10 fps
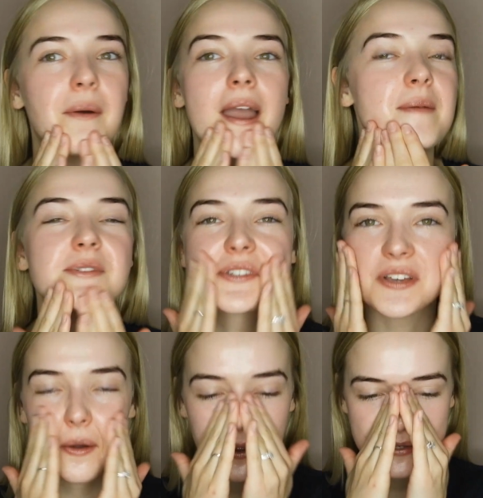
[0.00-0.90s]
Anyway, I'm
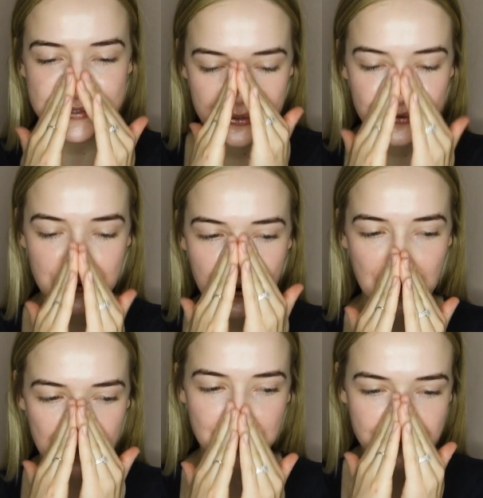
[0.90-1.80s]
just going
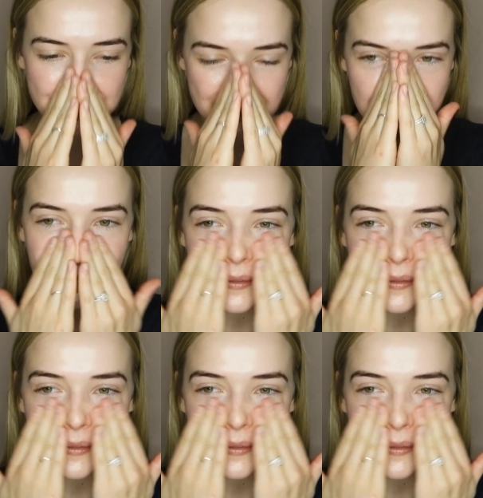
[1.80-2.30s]
to